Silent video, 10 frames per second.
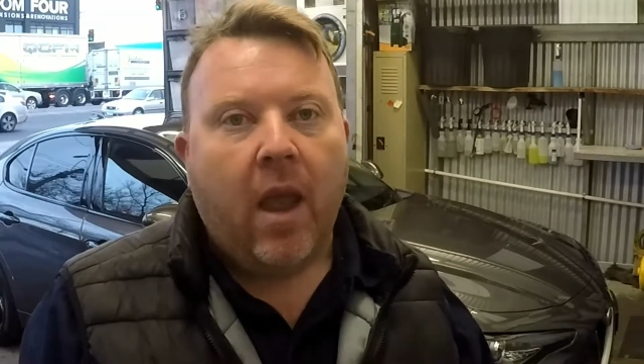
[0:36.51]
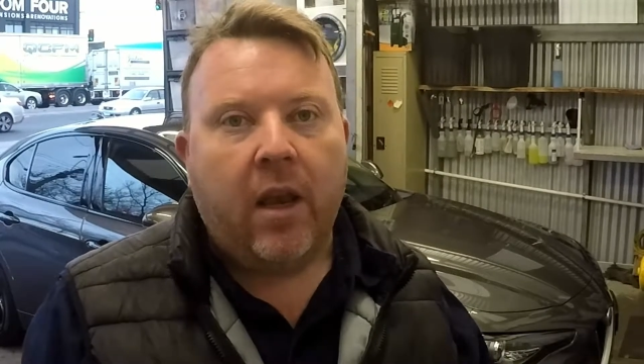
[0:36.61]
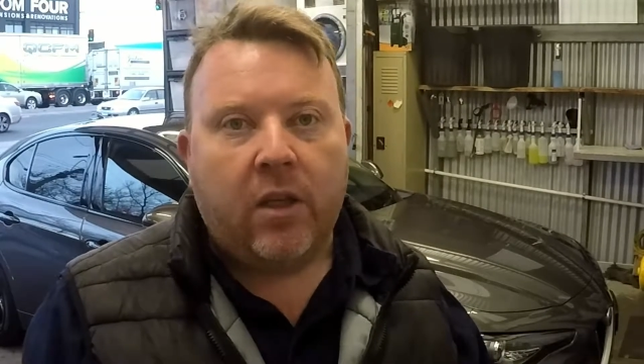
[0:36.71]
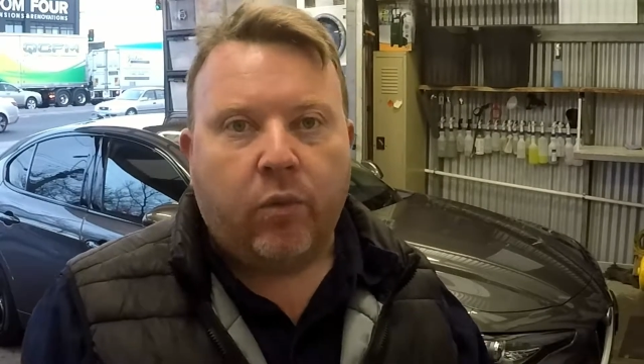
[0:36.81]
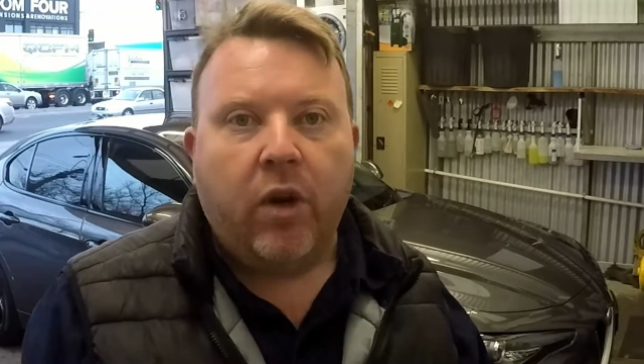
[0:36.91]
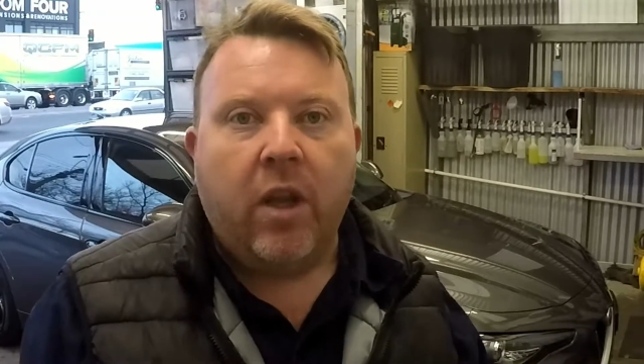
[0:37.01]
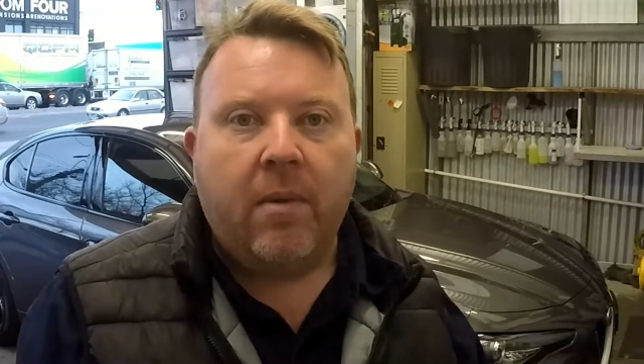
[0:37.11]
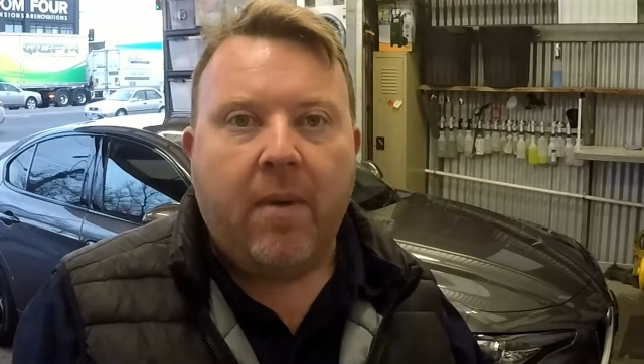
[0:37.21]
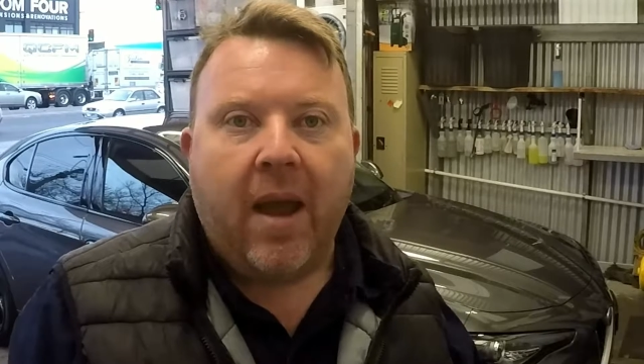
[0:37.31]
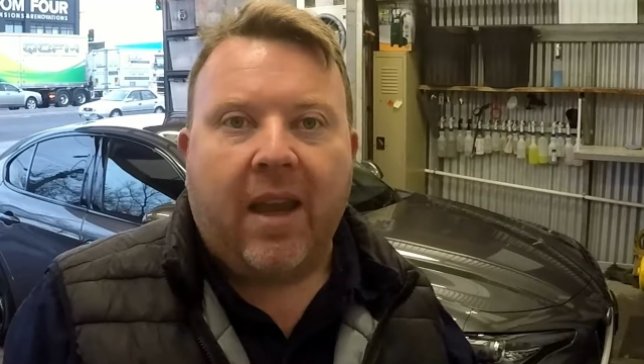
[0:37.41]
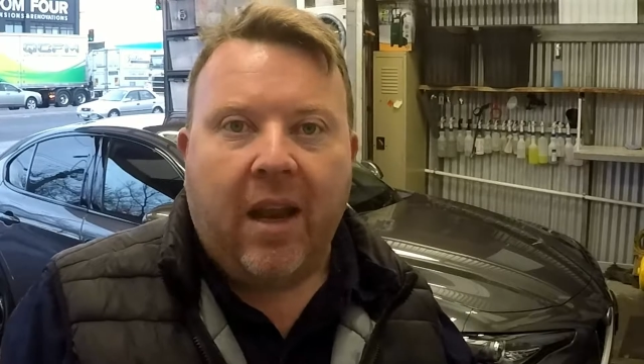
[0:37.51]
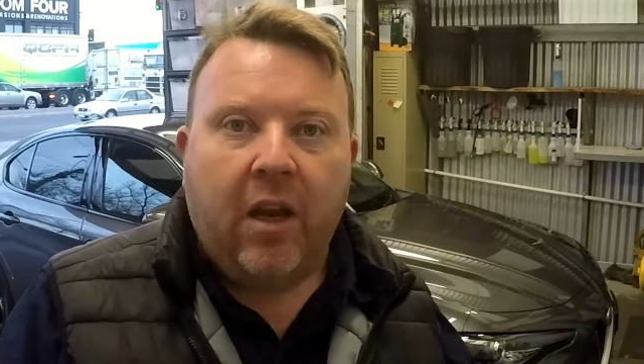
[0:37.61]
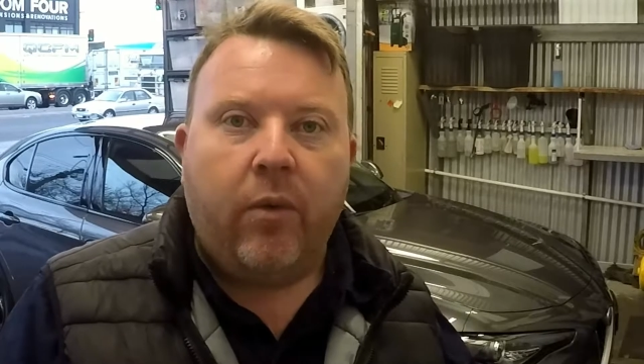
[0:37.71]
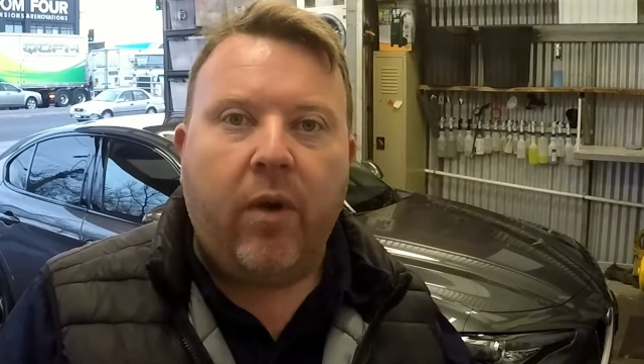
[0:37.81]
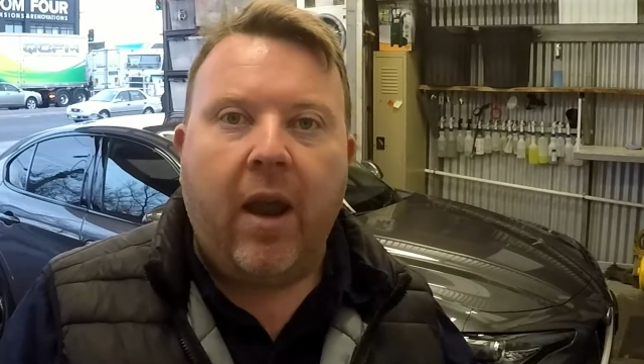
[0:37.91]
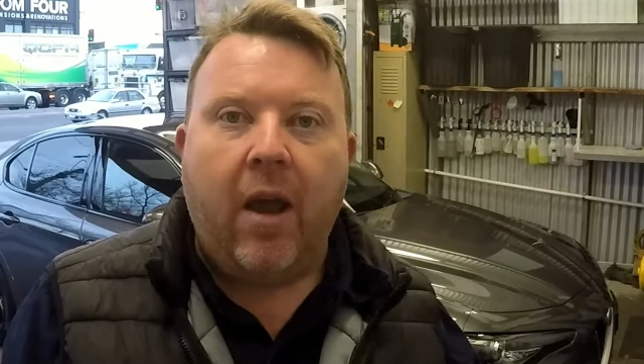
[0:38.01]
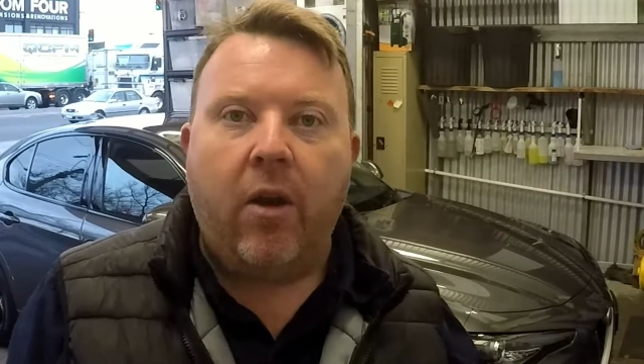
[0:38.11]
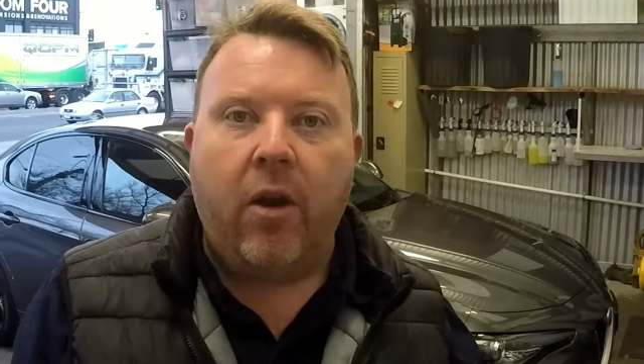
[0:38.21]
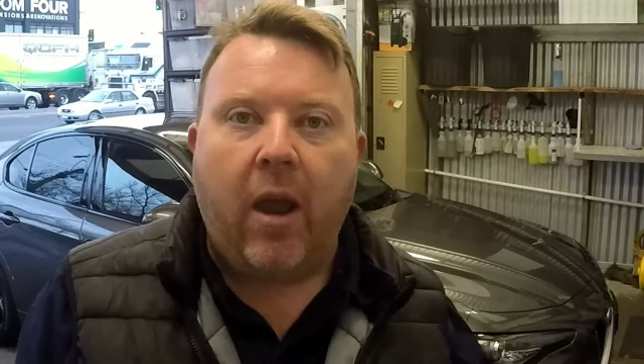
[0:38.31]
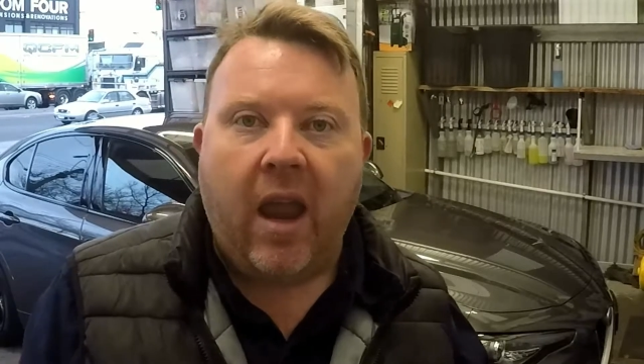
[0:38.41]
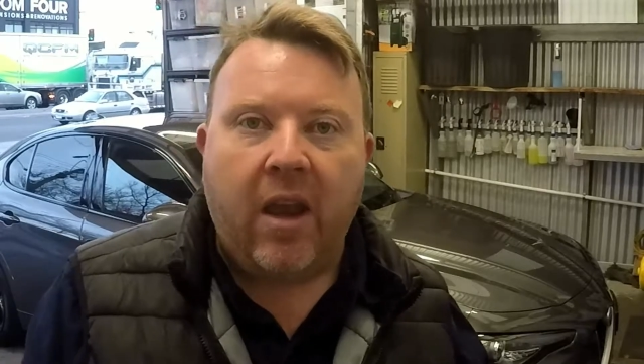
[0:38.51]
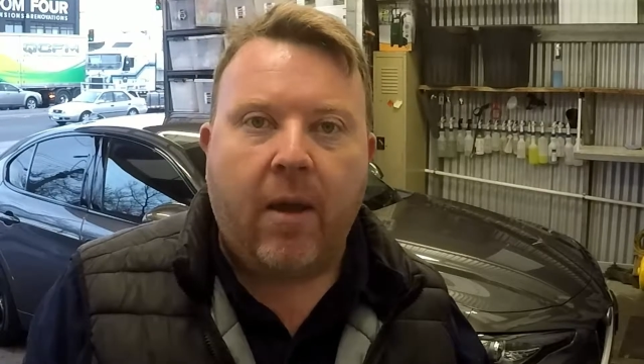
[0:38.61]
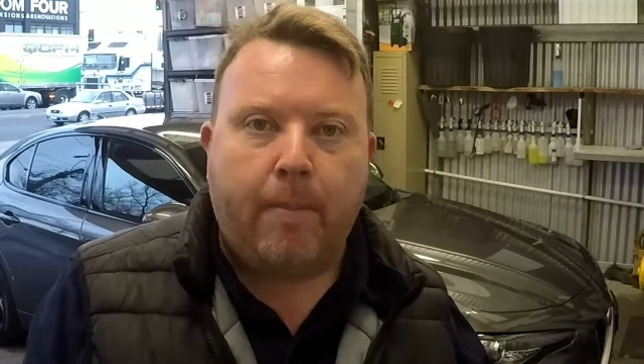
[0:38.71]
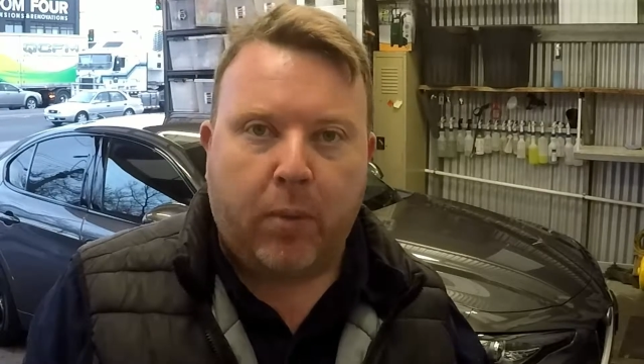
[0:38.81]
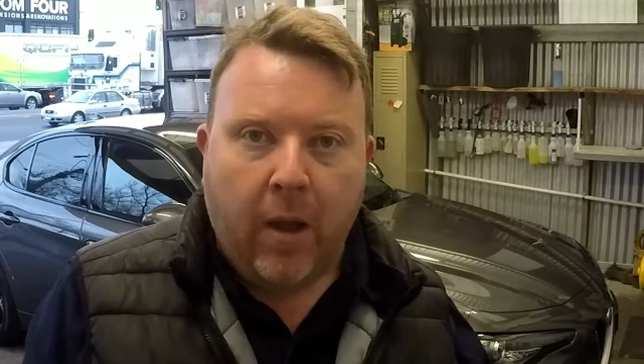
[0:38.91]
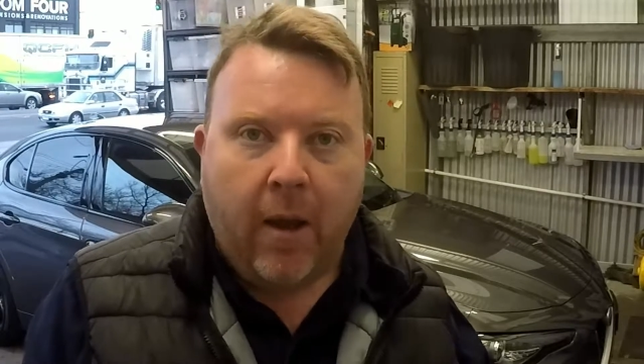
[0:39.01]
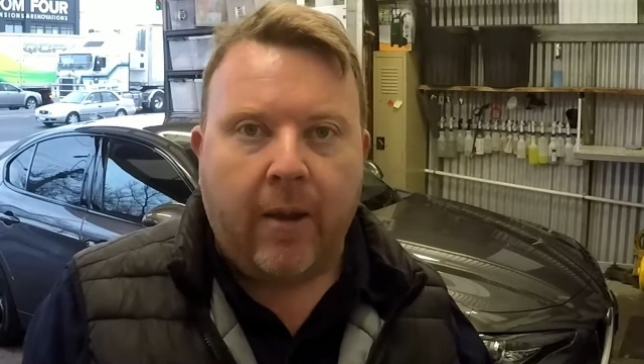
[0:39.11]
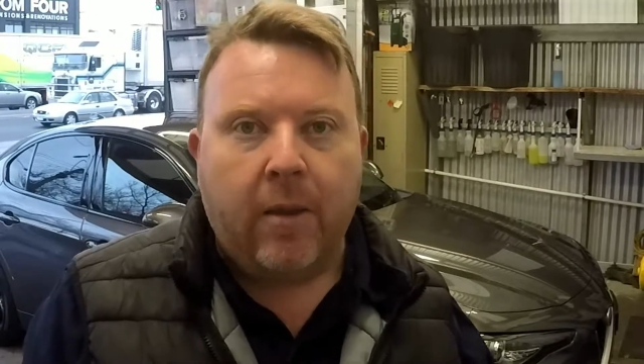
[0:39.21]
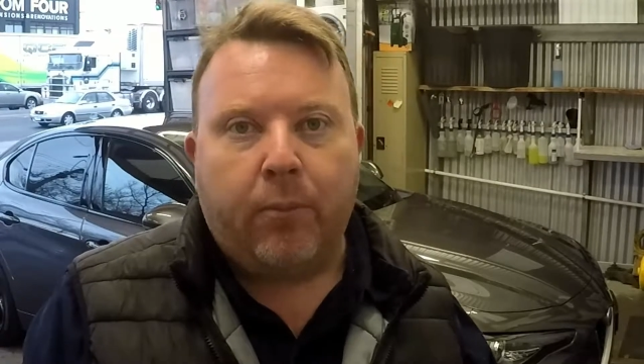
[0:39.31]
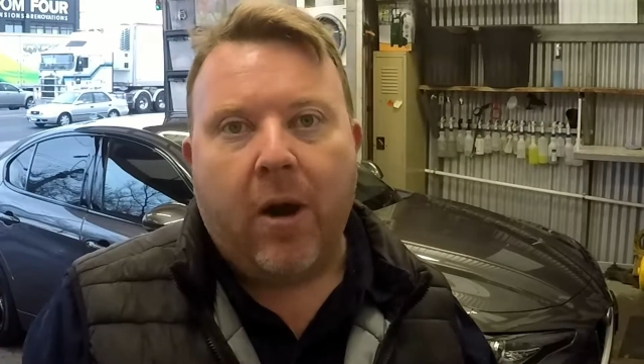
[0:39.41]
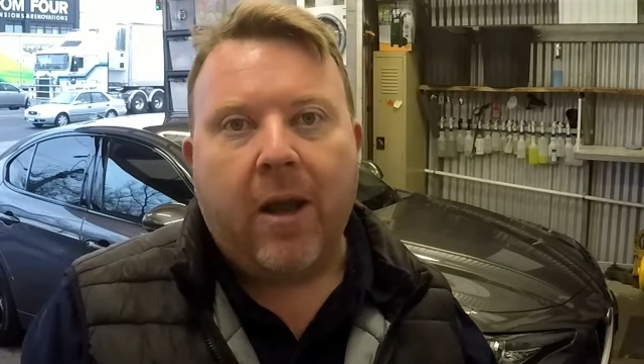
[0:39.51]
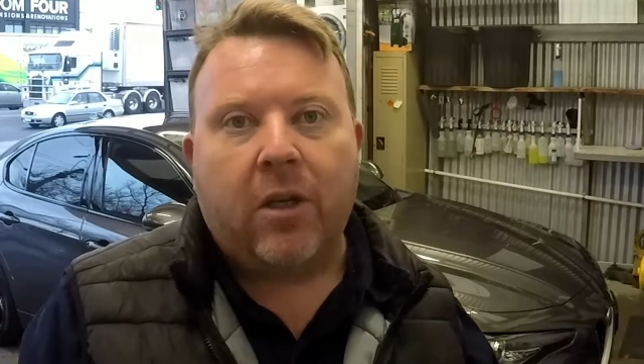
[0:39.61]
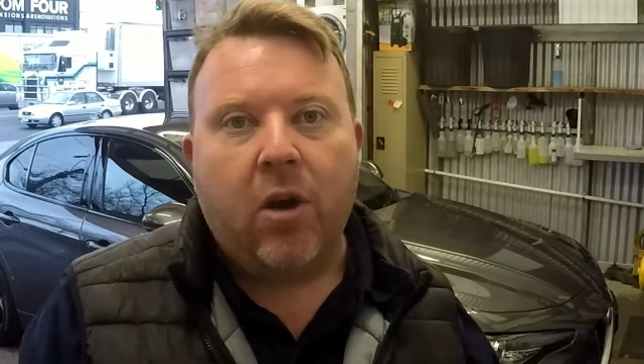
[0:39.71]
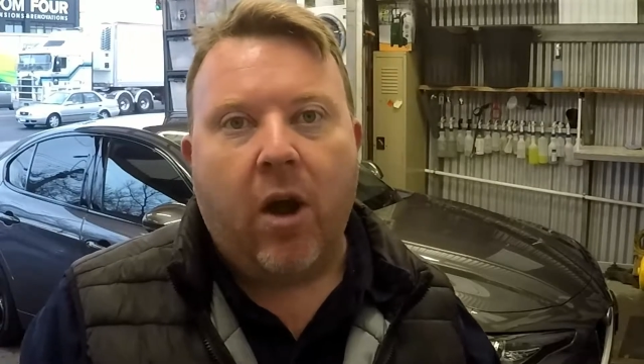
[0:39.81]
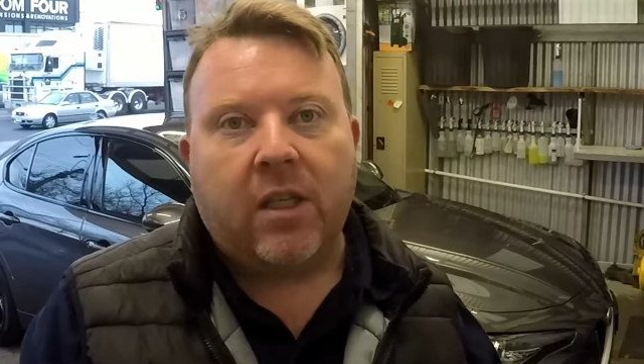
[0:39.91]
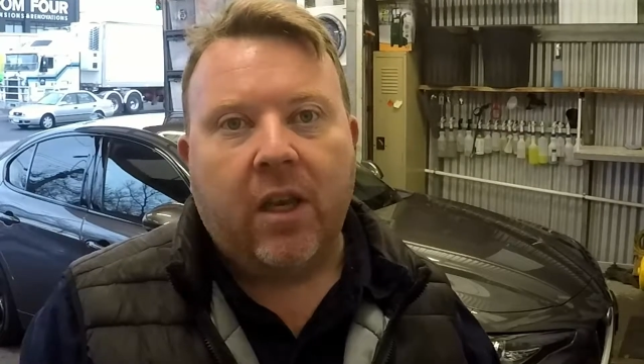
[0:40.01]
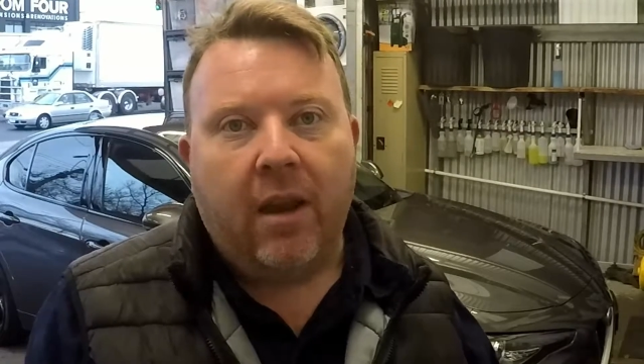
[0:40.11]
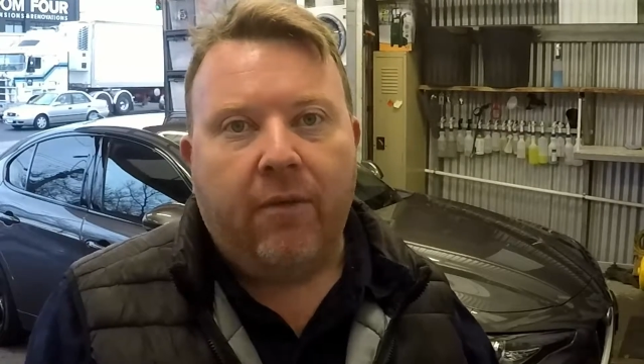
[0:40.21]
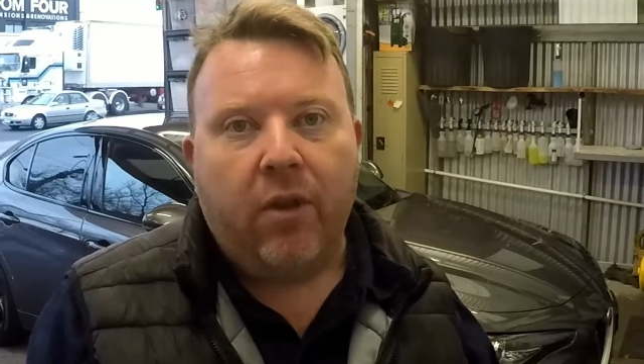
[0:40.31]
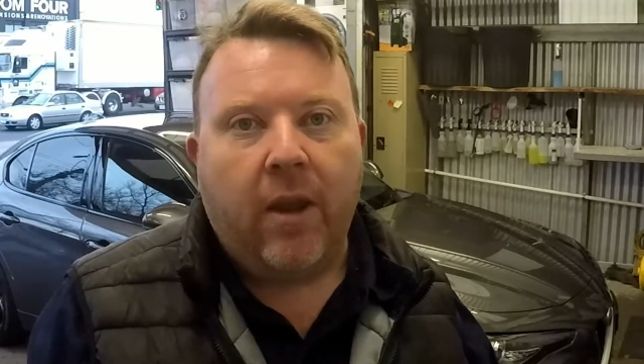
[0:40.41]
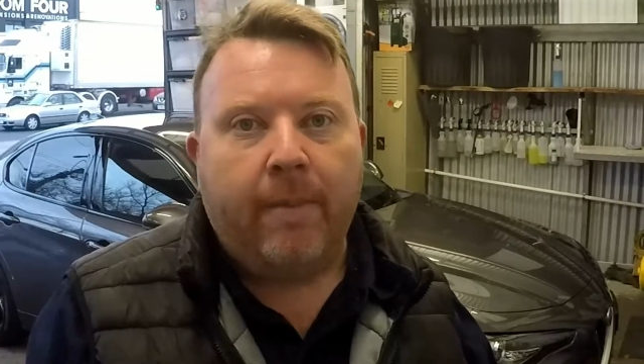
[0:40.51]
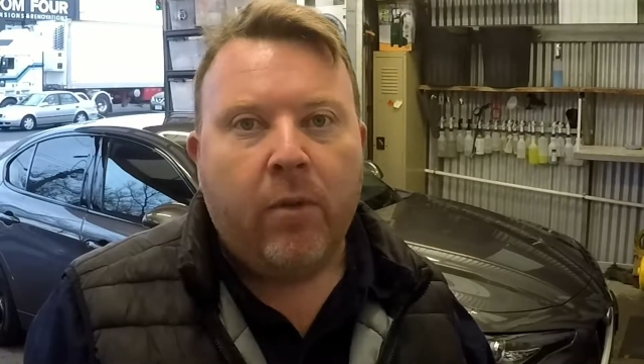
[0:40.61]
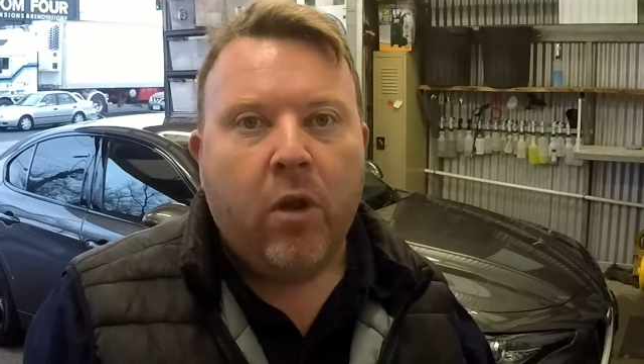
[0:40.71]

and it's really about getting around and applying the product nice and evenly.